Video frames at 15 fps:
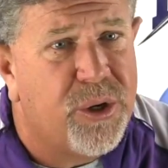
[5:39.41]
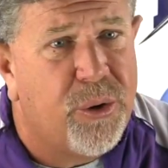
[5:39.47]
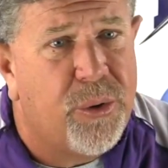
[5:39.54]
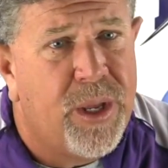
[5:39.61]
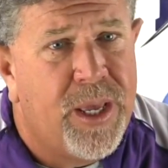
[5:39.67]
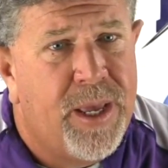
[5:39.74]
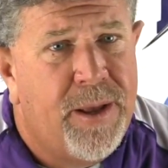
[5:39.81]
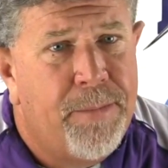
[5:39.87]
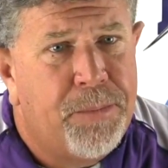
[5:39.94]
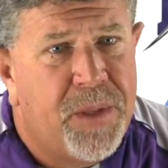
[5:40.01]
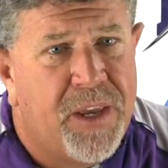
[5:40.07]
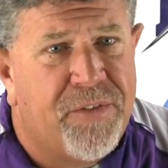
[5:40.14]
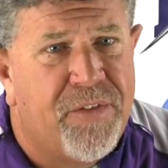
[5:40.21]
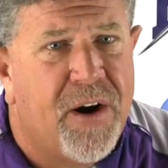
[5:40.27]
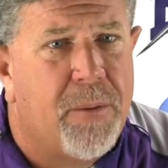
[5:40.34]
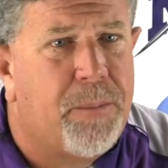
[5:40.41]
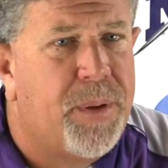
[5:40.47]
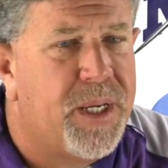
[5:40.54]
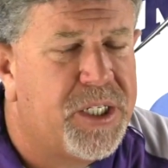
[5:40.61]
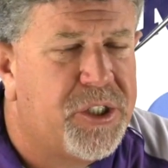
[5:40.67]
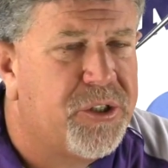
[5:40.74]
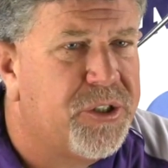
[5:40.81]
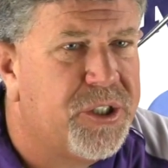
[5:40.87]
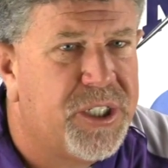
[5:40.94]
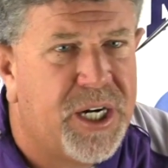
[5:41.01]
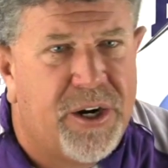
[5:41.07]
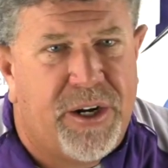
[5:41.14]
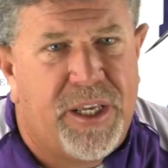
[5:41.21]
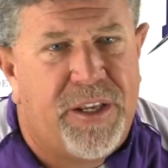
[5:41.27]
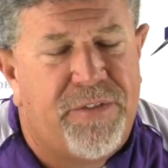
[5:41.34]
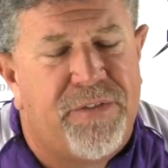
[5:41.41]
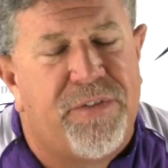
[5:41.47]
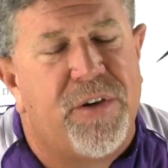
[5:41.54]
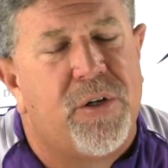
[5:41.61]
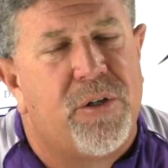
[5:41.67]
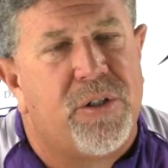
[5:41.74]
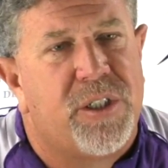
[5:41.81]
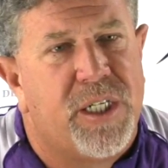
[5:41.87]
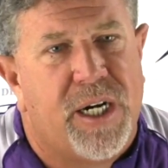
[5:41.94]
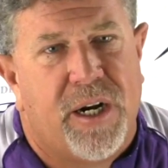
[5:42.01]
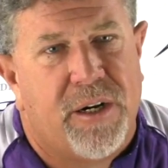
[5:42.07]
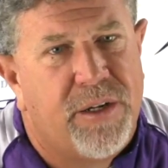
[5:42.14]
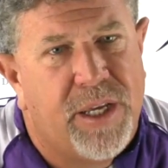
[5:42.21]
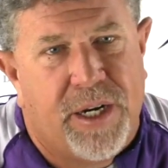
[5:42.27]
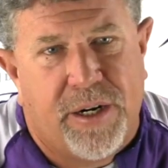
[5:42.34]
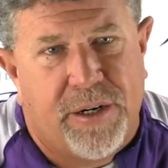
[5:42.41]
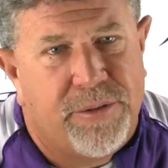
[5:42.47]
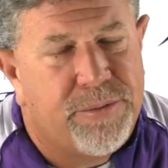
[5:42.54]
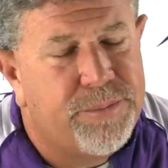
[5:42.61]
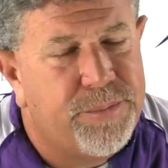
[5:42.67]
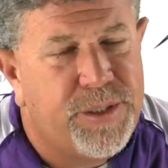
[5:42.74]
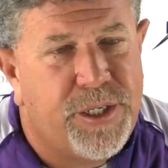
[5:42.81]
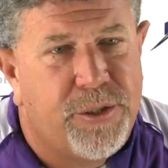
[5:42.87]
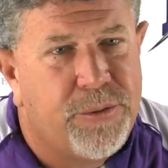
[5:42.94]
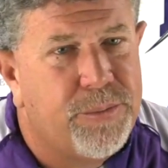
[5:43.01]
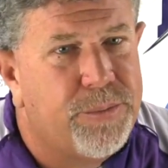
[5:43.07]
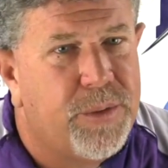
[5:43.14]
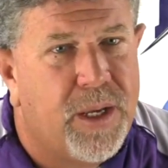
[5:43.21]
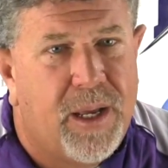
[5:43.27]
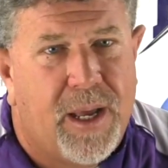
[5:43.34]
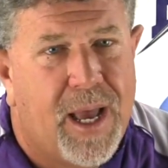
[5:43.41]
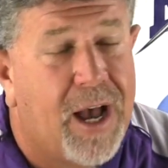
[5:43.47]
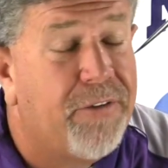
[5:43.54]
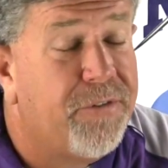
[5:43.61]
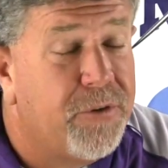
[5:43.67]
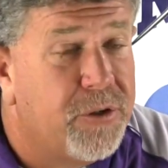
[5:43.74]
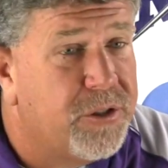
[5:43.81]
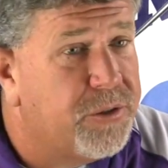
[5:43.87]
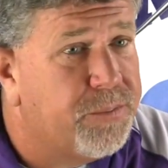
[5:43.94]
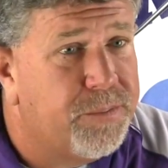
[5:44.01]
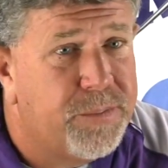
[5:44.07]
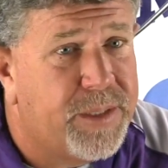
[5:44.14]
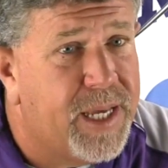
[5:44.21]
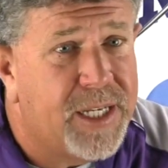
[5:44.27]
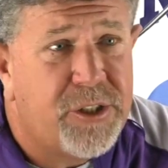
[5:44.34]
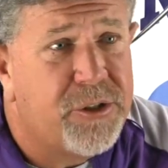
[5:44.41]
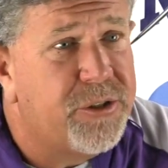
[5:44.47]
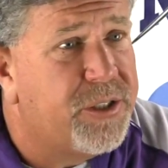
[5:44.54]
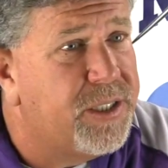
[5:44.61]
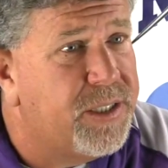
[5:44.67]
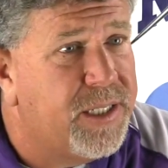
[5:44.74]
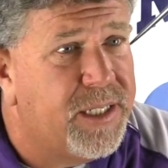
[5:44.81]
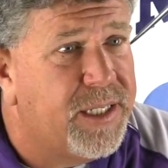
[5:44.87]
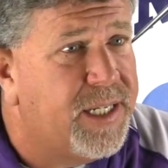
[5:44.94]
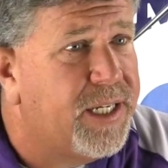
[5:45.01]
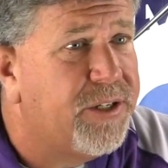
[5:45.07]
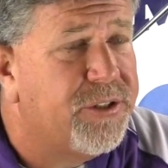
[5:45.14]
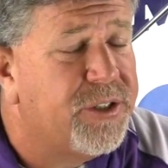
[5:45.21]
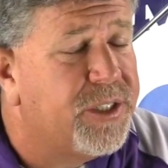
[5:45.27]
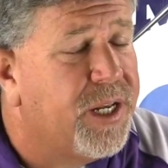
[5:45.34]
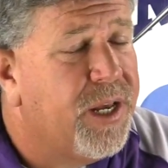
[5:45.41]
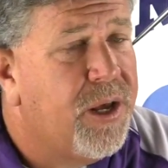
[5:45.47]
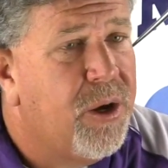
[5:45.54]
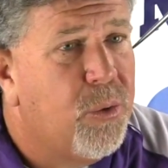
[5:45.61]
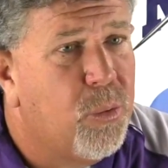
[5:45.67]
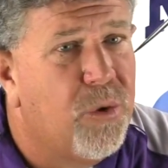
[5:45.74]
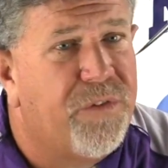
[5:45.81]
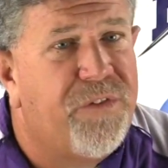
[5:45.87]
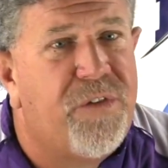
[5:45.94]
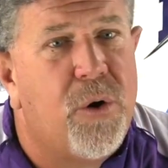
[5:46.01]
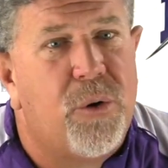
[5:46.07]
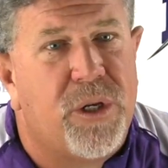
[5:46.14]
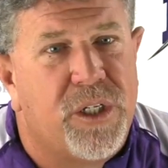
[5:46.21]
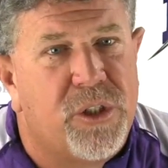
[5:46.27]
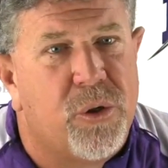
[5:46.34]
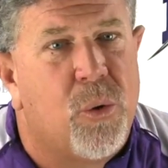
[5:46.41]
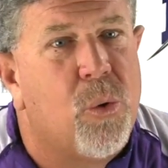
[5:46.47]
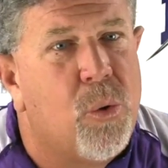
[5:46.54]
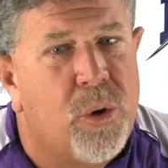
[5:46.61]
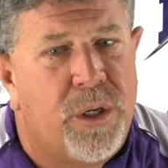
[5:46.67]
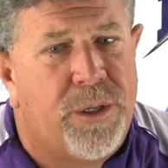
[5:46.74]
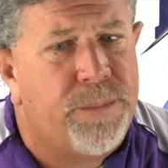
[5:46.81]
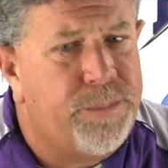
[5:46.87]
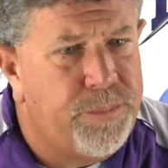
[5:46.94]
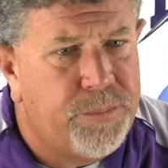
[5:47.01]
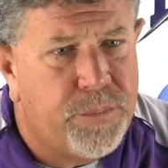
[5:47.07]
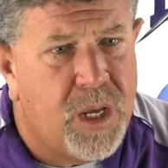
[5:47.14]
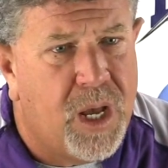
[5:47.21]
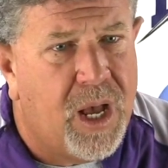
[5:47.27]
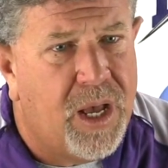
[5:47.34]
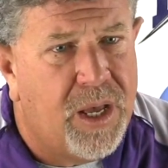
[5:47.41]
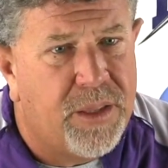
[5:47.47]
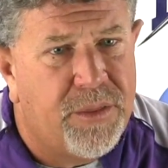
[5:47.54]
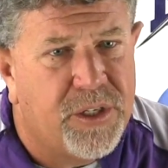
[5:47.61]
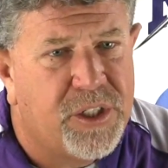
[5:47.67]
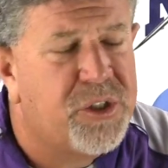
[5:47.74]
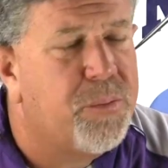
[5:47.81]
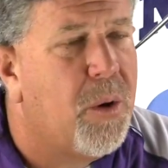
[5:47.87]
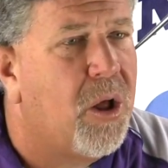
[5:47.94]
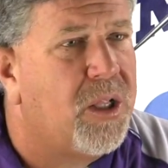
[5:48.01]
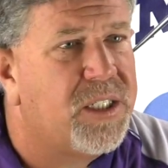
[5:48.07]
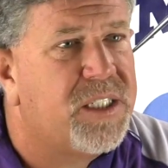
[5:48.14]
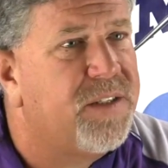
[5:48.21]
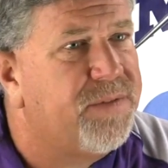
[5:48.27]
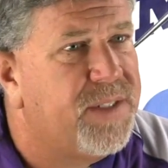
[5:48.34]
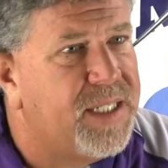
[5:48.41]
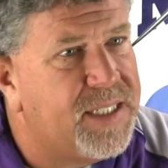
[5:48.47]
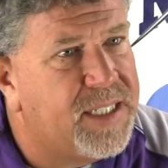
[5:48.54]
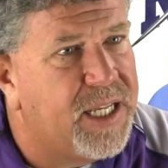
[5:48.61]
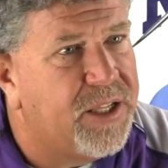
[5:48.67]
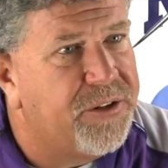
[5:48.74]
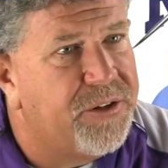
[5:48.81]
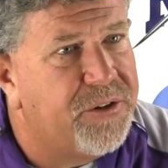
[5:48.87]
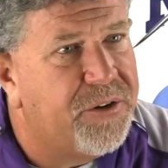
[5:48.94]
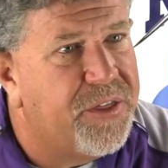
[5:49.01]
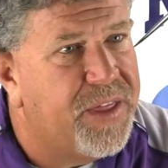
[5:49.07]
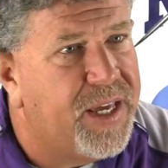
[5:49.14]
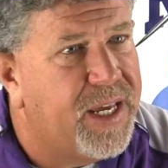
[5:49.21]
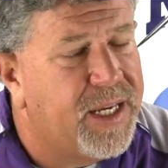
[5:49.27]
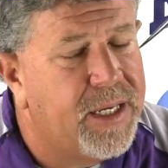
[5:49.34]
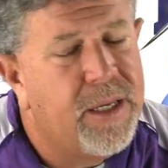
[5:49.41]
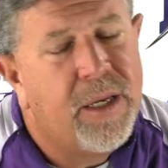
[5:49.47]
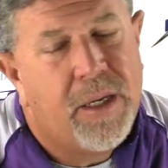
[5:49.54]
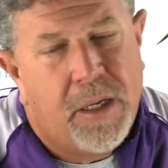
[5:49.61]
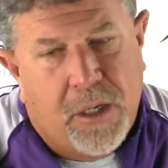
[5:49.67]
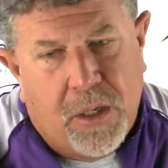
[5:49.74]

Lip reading: so if our pitchers and our infielders and our outfielders, catchers, and hitters will focus on the smallest of detail in their thing,